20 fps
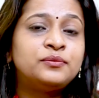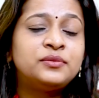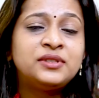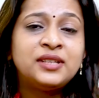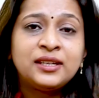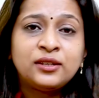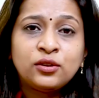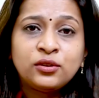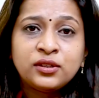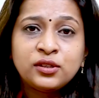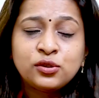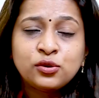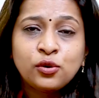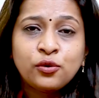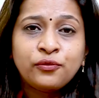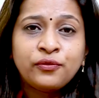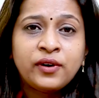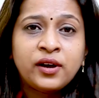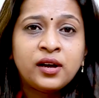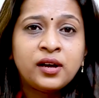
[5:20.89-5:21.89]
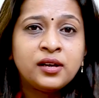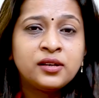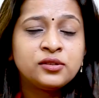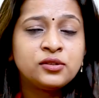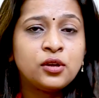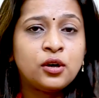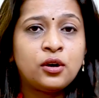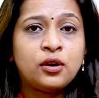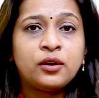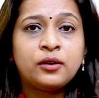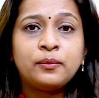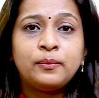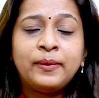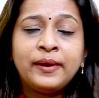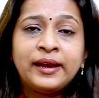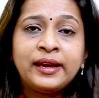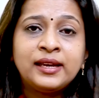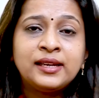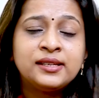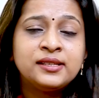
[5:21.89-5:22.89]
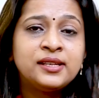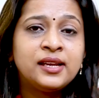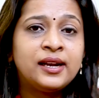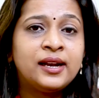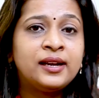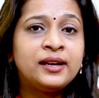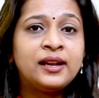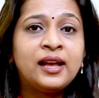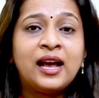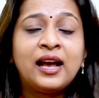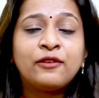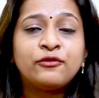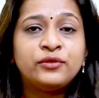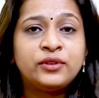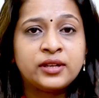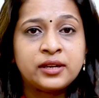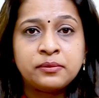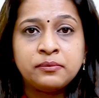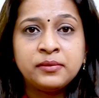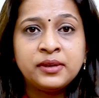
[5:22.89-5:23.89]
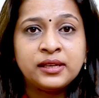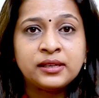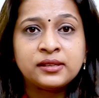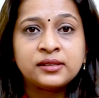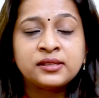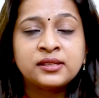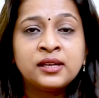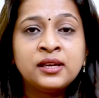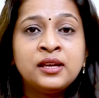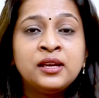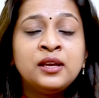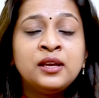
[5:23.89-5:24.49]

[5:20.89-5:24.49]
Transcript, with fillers: sit on the sofas or beds and have their meals.